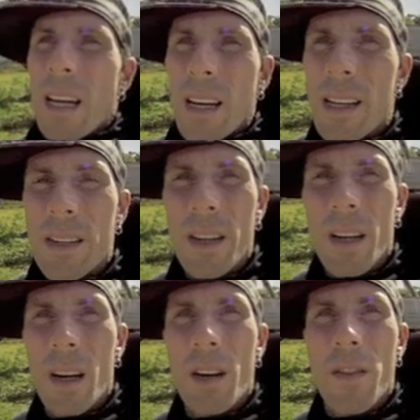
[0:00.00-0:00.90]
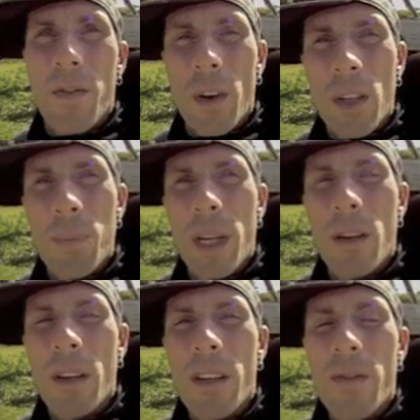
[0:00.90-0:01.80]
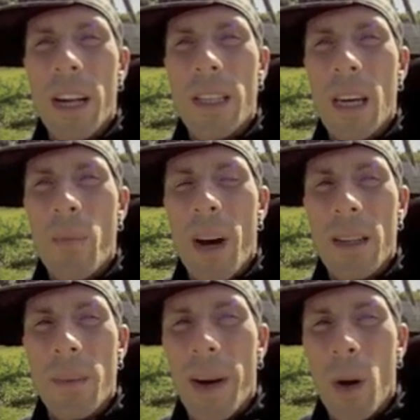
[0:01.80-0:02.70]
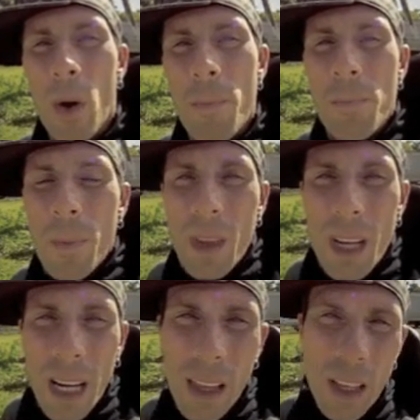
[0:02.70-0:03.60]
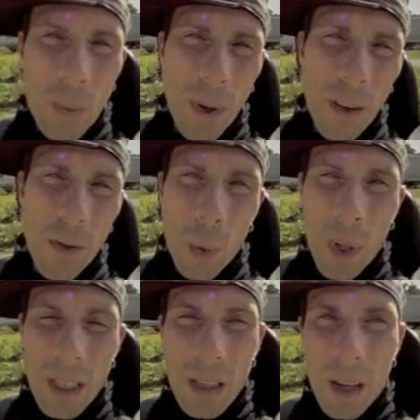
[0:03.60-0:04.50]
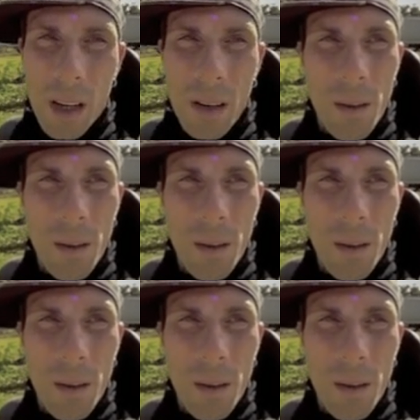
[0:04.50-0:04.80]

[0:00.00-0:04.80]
And first Peter and Yvette came back to my home, and they spent a few weeks there.